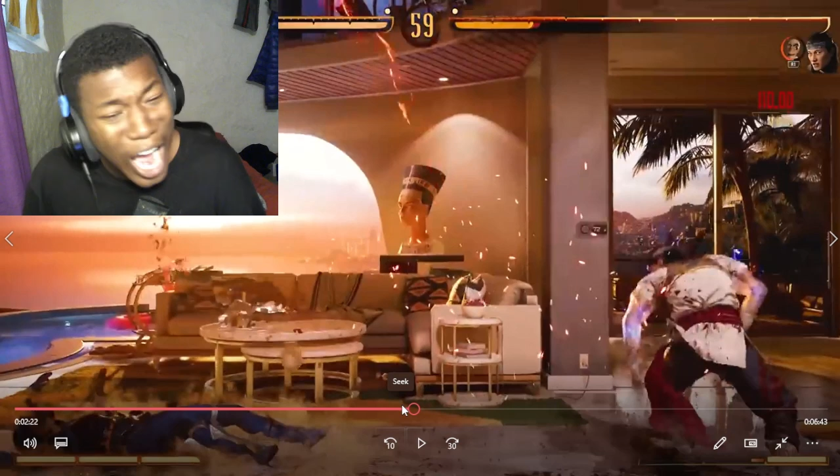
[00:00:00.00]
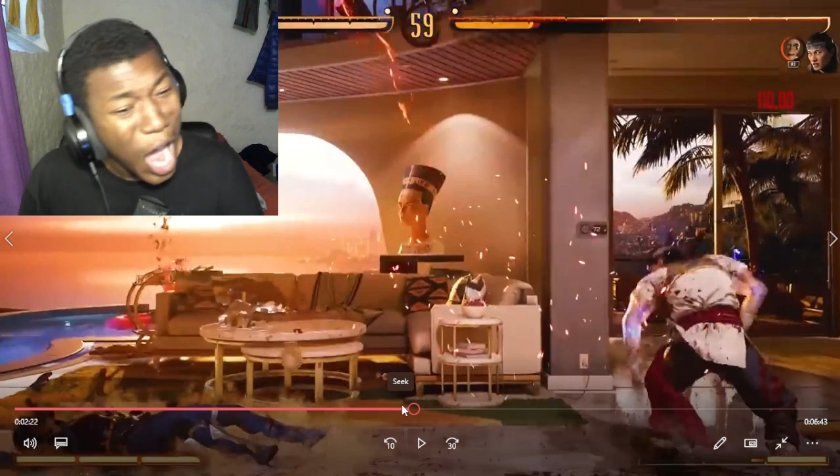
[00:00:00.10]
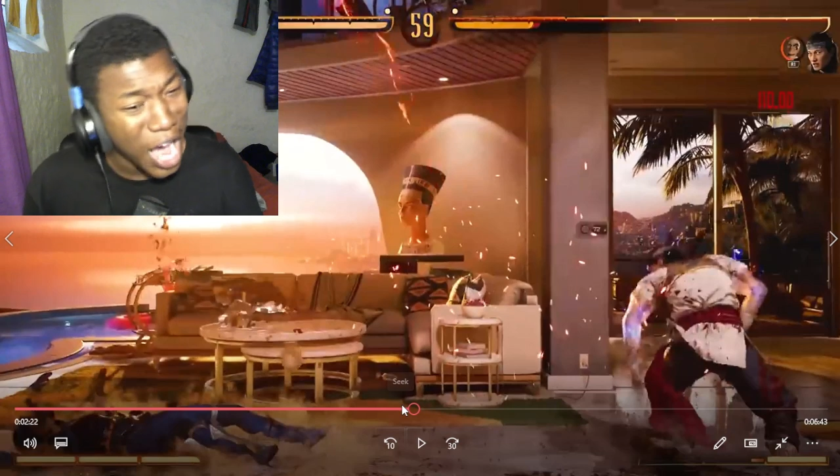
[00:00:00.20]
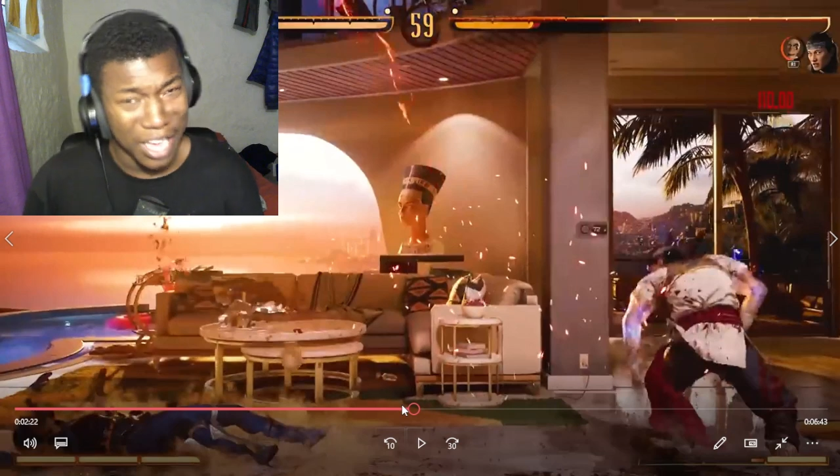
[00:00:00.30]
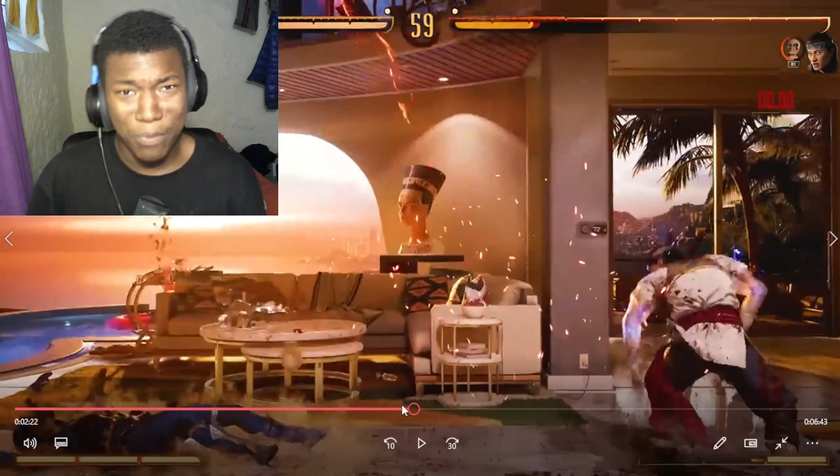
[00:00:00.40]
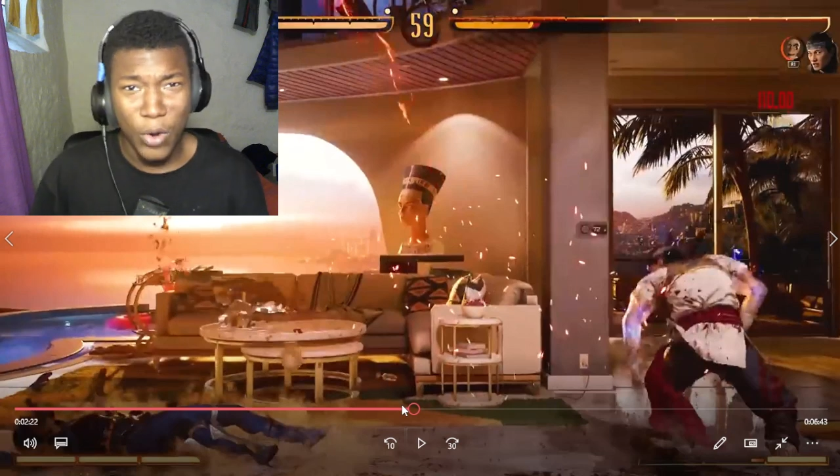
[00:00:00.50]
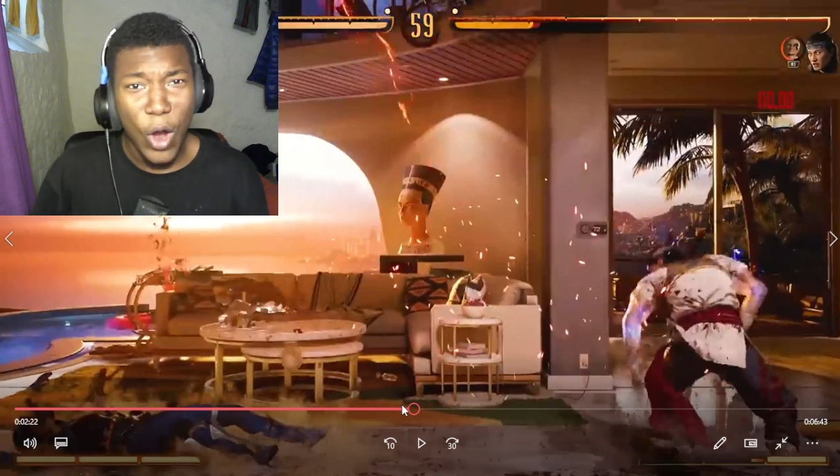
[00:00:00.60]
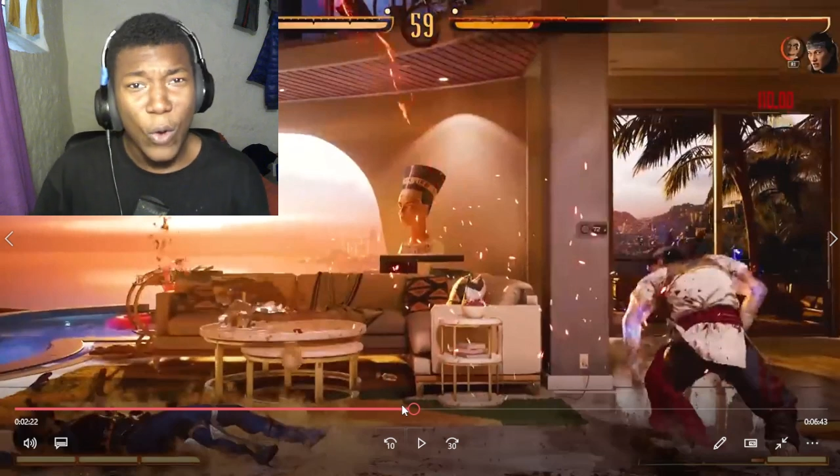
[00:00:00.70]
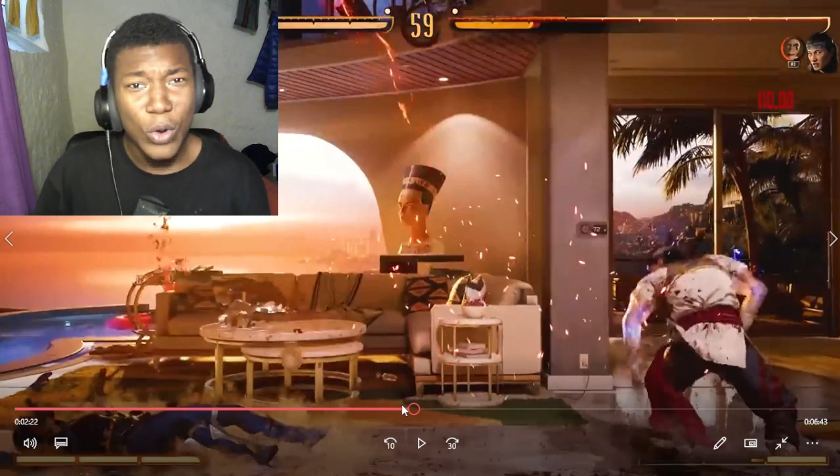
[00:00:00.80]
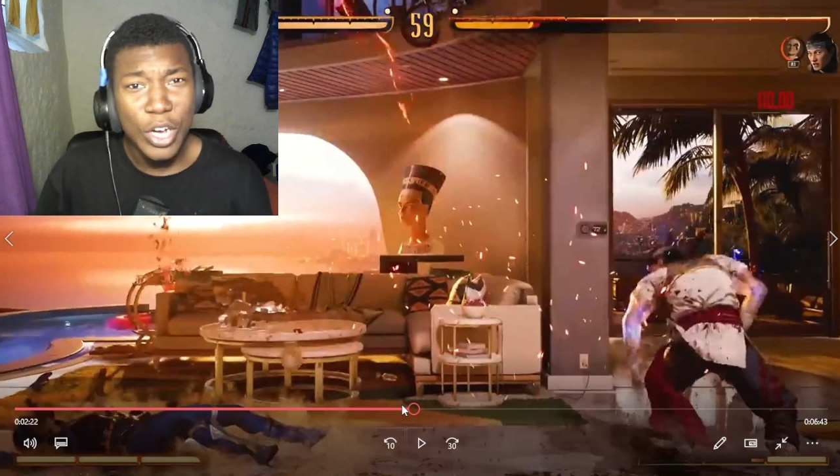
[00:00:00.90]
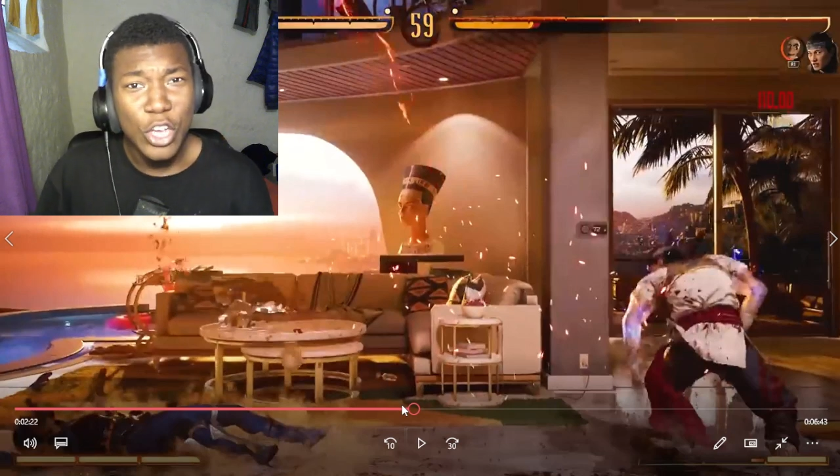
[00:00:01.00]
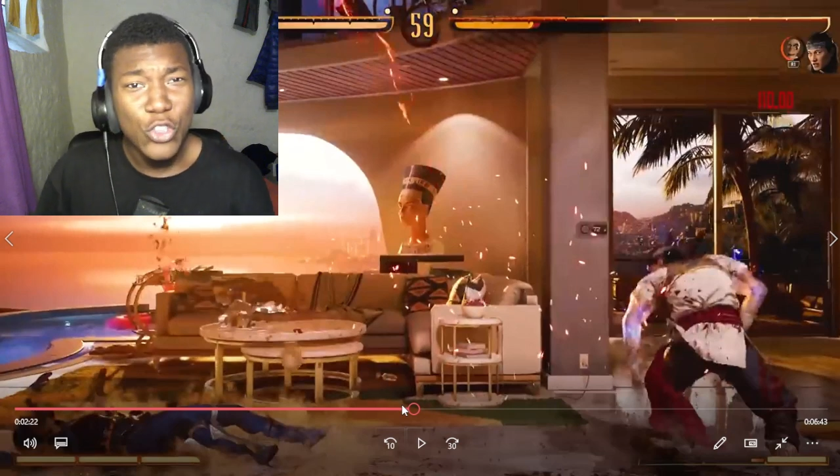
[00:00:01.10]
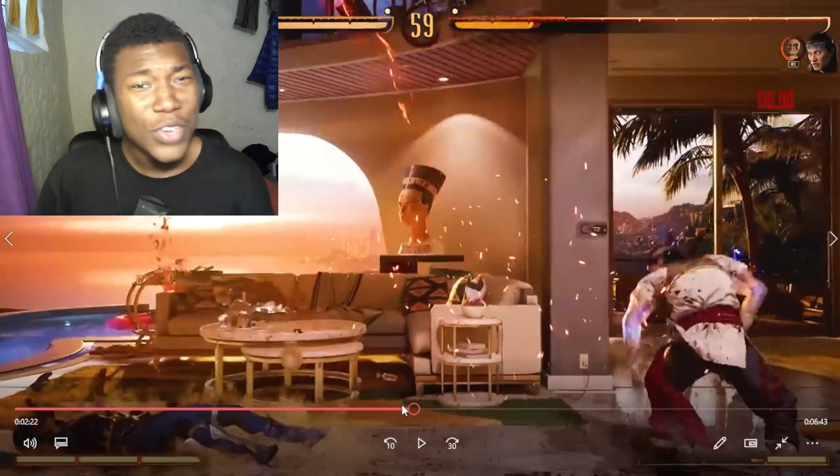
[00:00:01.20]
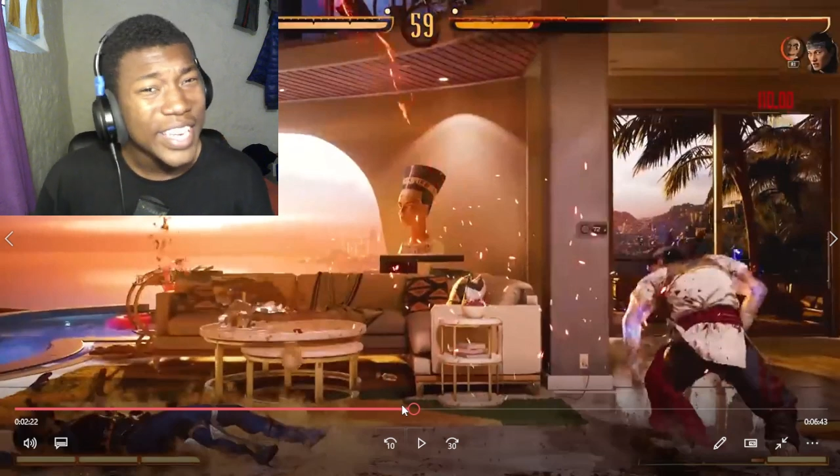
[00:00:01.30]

god, bro, you